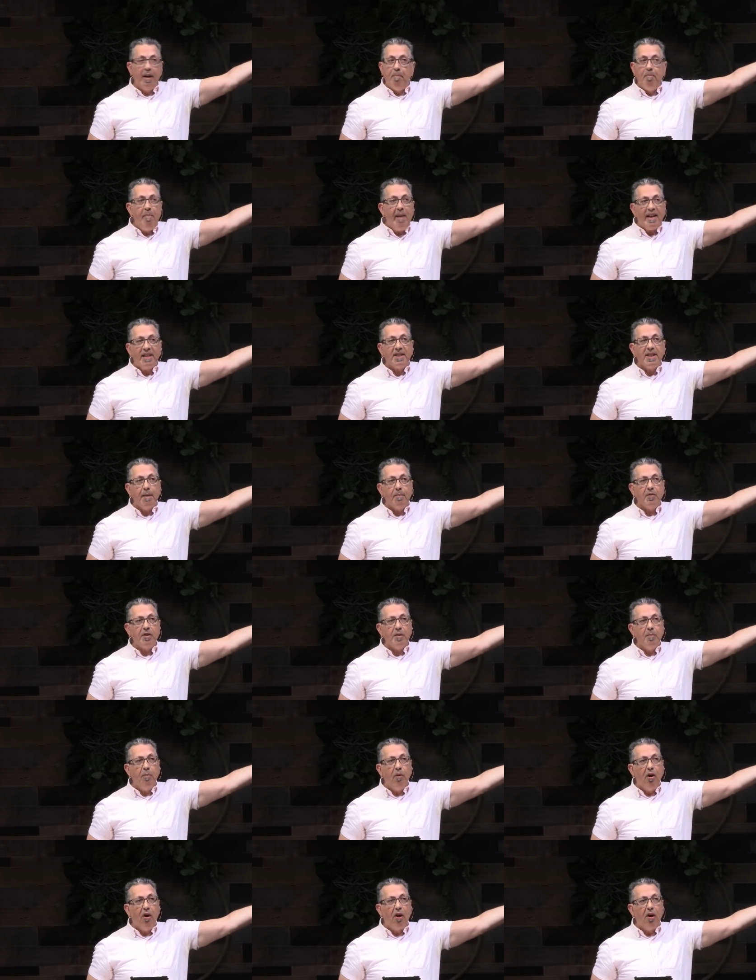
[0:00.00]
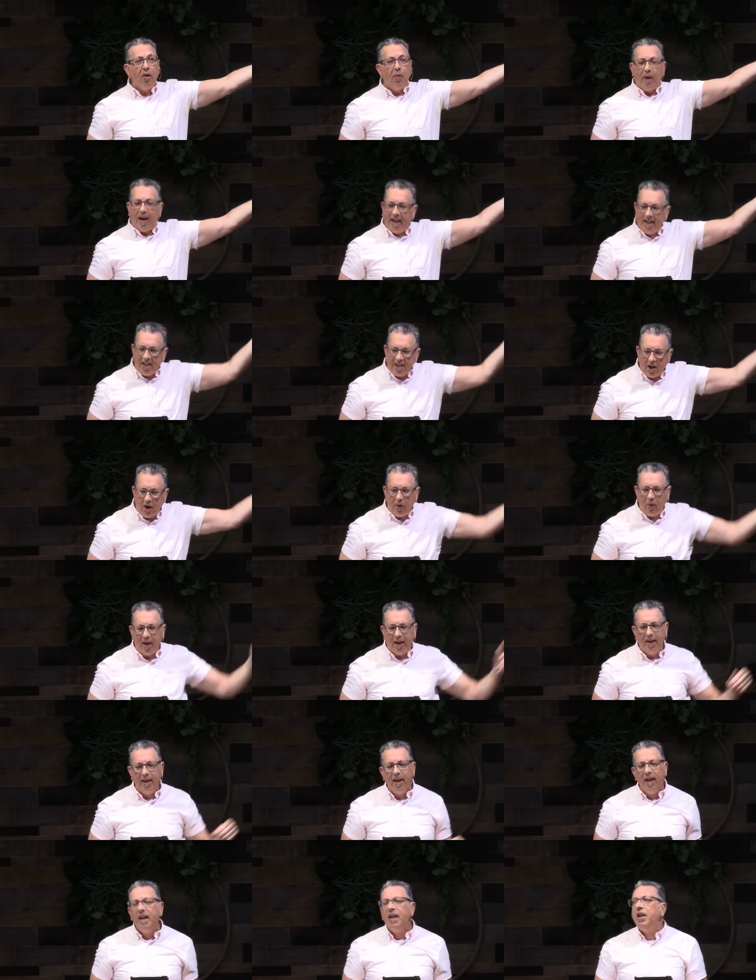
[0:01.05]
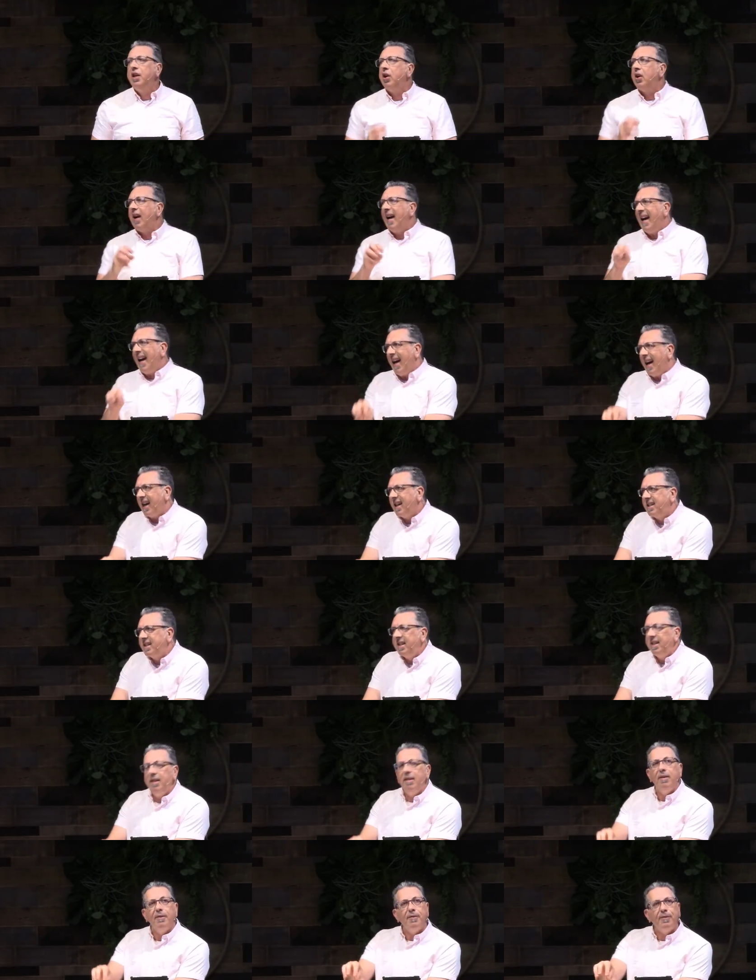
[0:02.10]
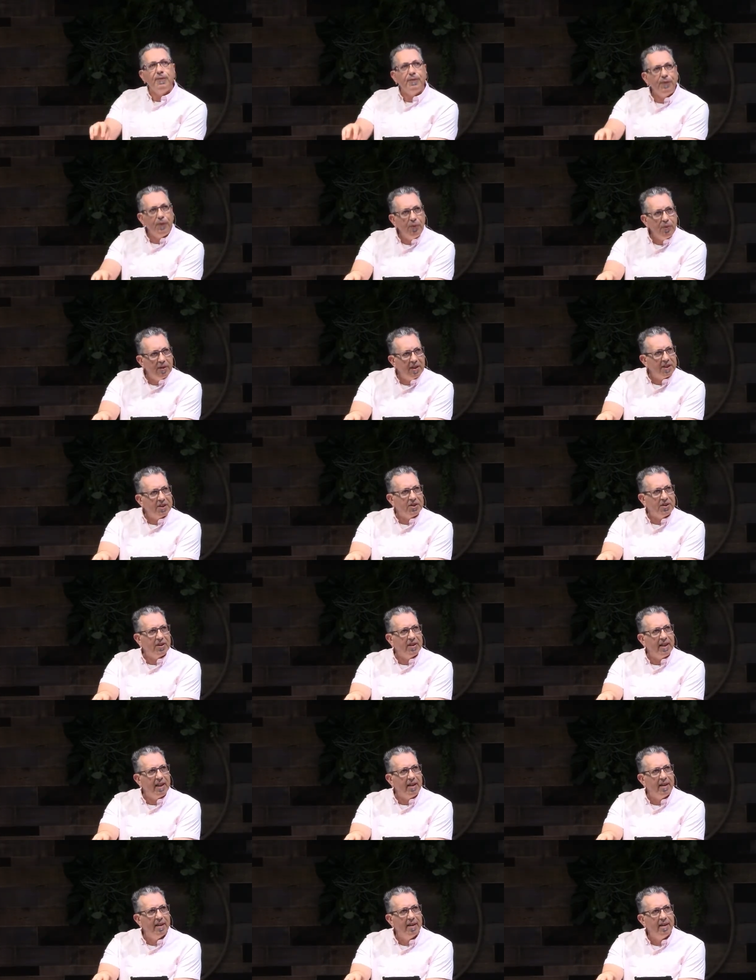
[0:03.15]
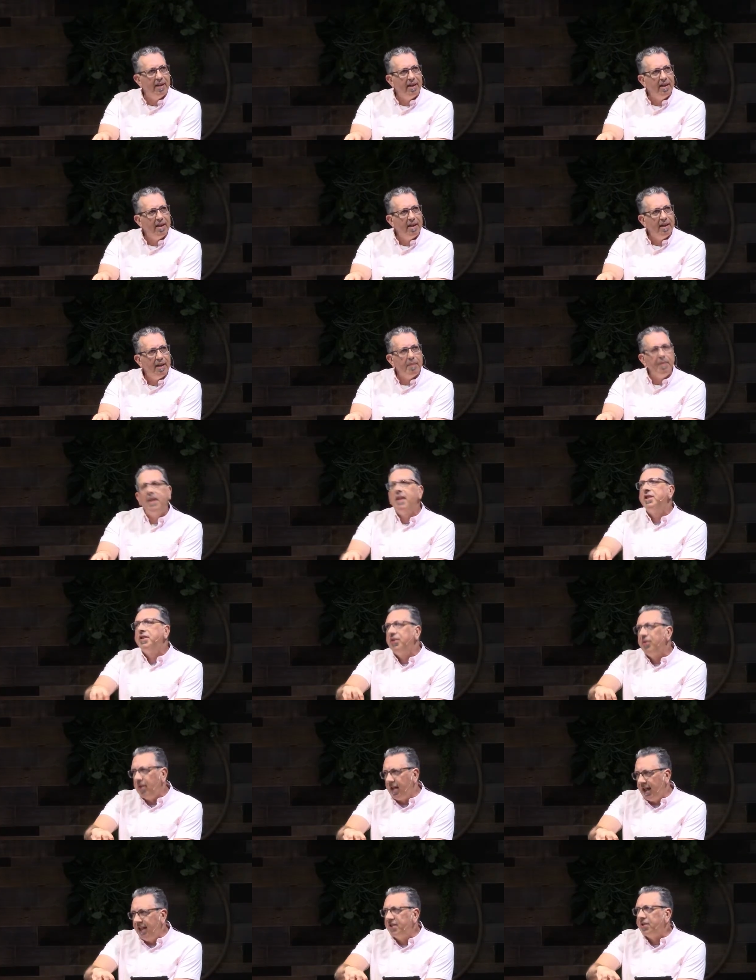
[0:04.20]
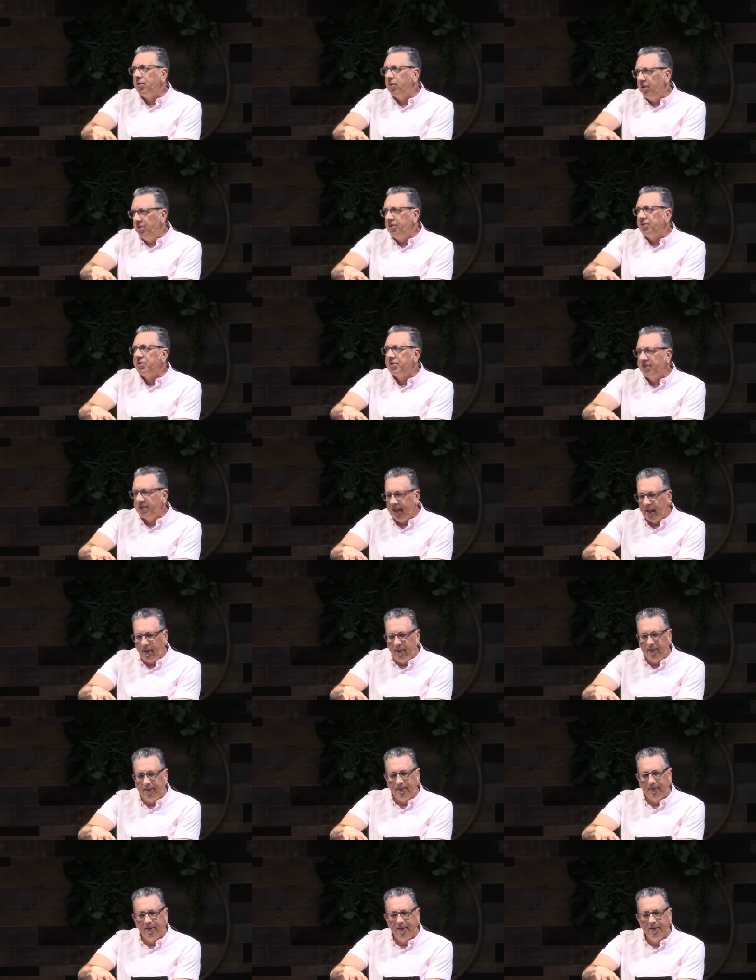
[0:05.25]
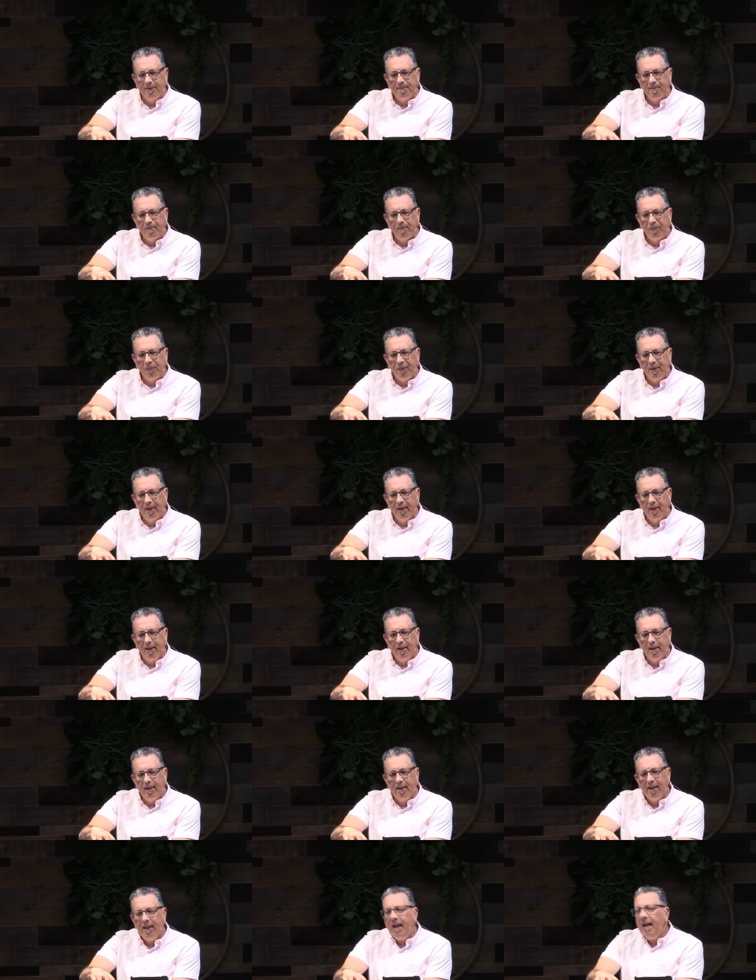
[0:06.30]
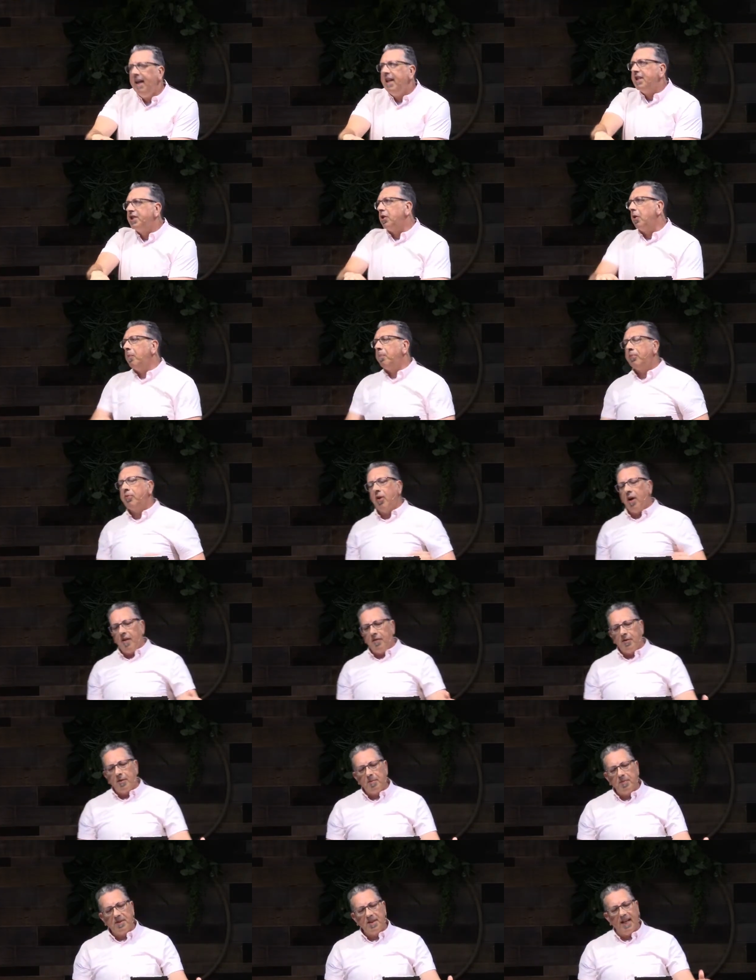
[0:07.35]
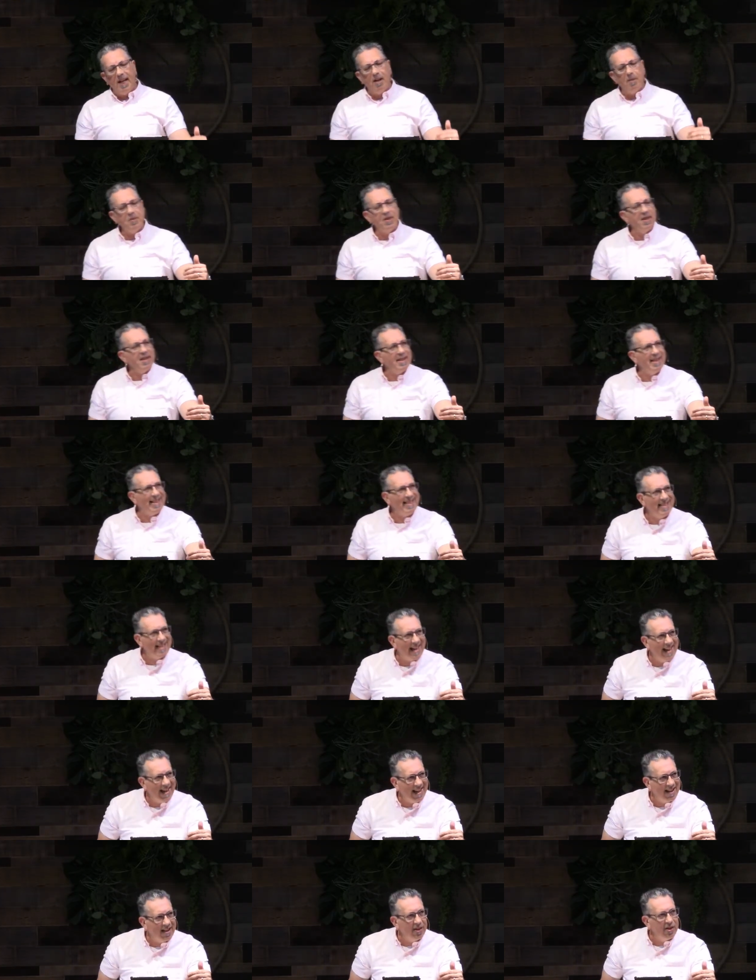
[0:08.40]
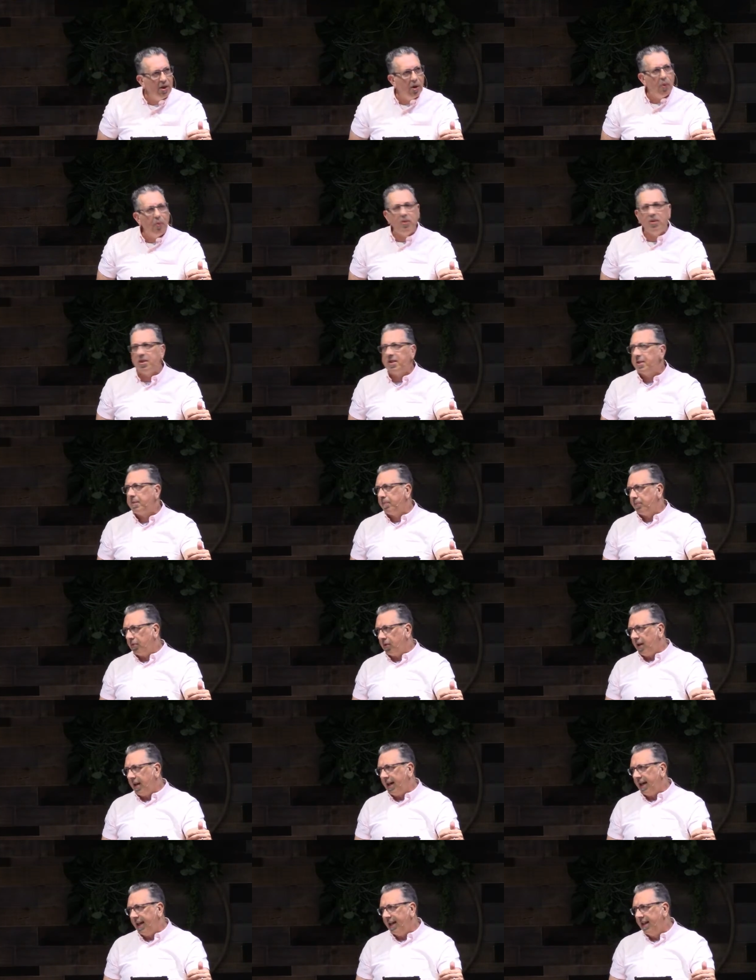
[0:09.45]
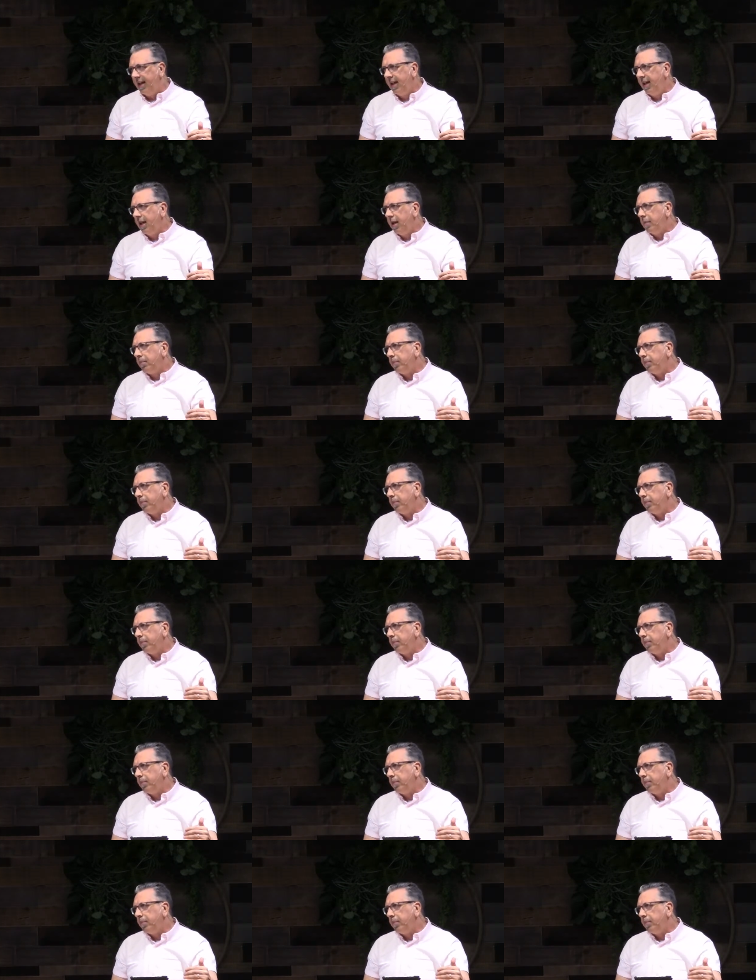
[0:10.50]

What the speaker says: I'm going to mess up tomorrow, I know it, you're acting foolishly because your eyes are on yourself. So Proverbs helps us to diagnose pride.